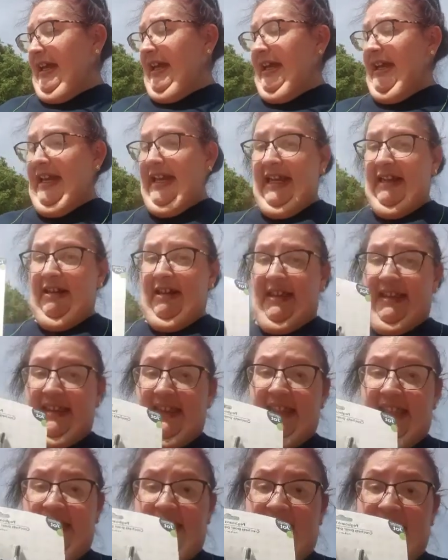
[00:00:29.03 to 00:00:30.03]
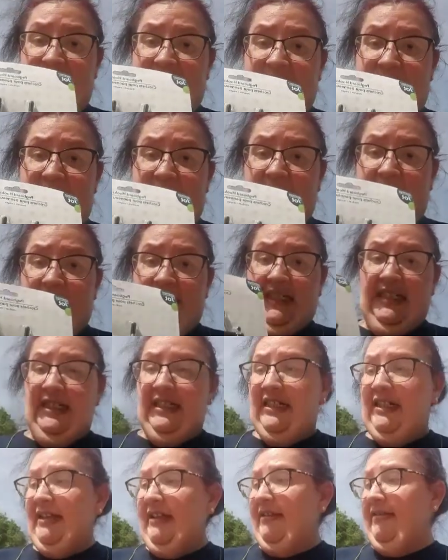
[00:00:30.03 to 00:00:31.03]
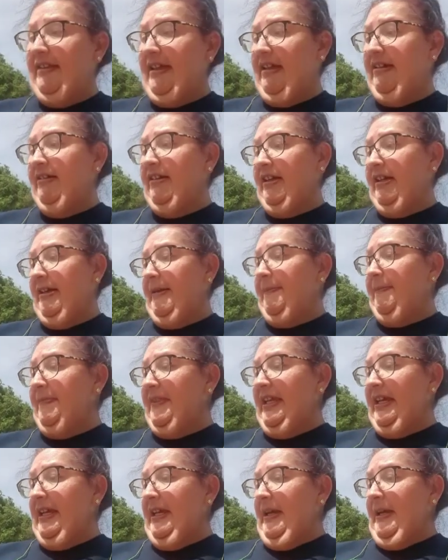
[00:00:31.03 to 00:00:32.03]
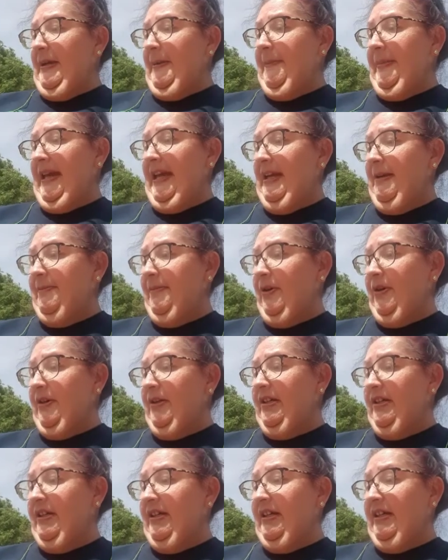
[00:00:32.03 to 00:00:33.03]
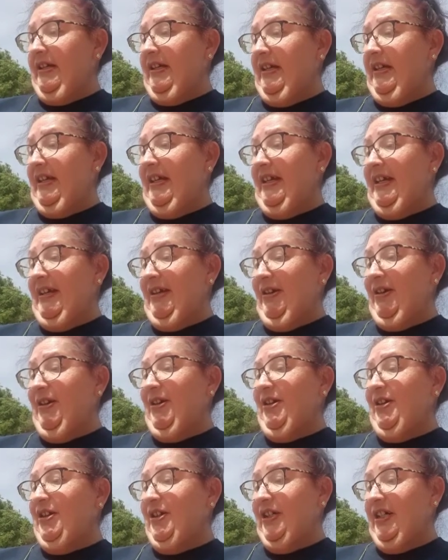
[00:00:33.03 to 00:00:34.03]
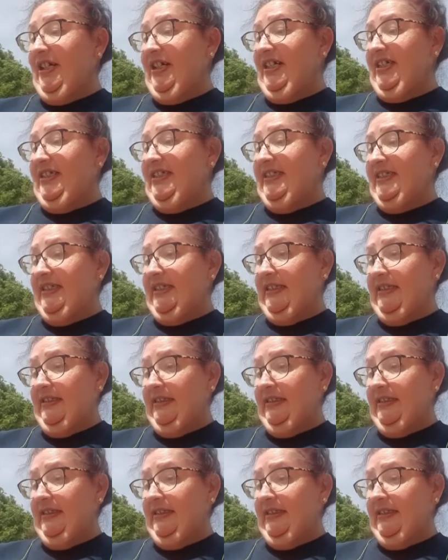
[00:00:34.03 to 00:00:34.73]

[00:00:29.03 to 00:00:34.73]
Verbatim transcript: And I got these their uh, pegboard hooks.